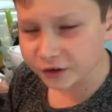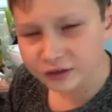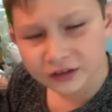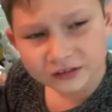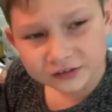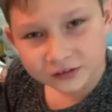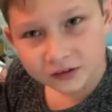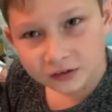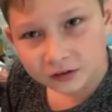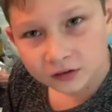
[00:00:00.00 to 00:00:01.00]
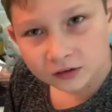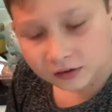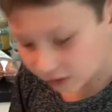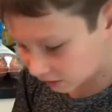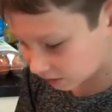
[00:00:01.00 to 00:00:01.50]
hear this?
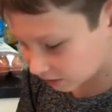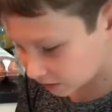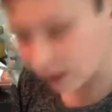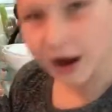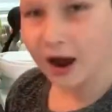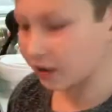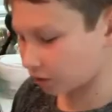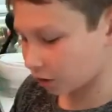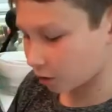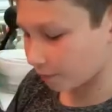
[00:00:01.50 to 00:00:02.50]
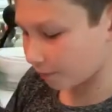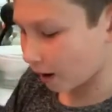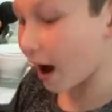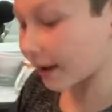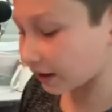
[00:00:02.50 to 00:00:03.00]
I don't know,
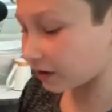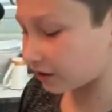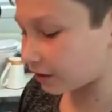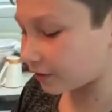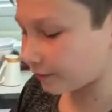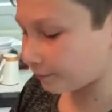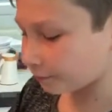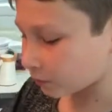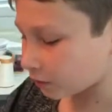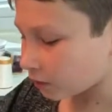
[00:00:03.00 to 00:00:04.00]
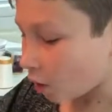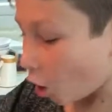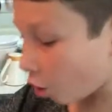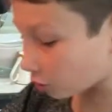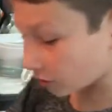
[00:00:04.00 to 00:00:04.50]
but I can hear it.
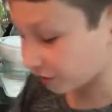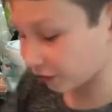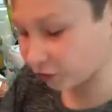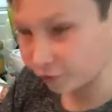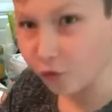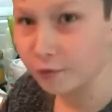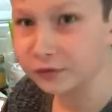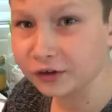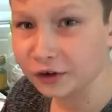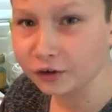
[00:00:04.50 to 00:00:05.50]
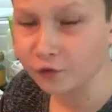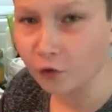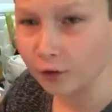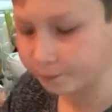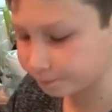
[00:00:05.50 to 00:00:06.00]
Oh, look, it's starting to form, it's starting to
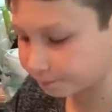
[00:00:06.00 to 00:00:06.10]
form.